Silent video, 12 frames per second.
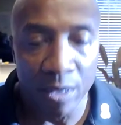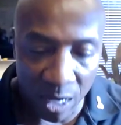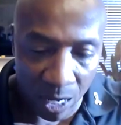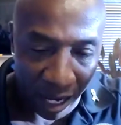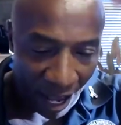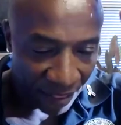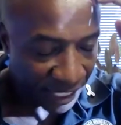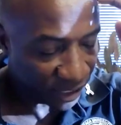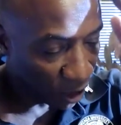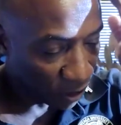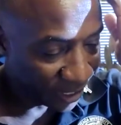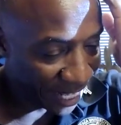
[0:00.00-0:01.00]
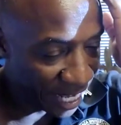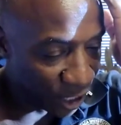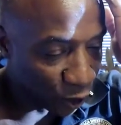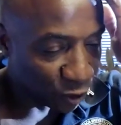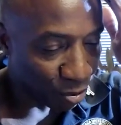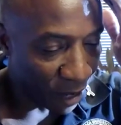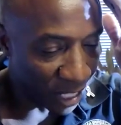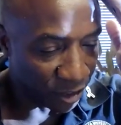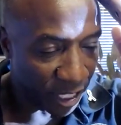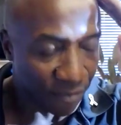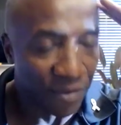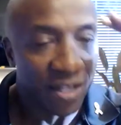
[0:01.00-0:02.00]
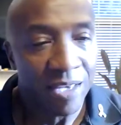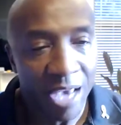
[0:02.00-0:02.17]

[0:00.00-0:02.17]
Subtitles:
I think it's called the Eagles Project,